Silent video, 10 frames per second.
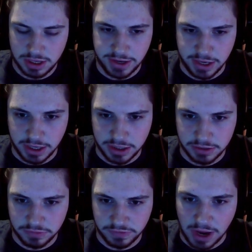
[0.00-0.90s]

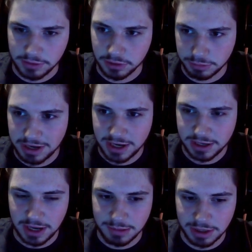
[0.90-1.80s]
And I look back
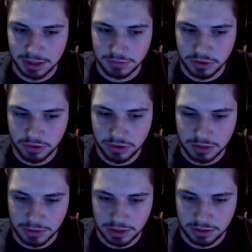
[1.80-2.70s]
at my computer and
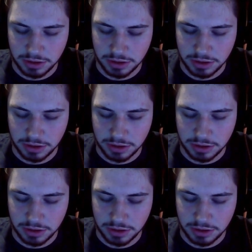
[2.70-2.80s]
I'm like,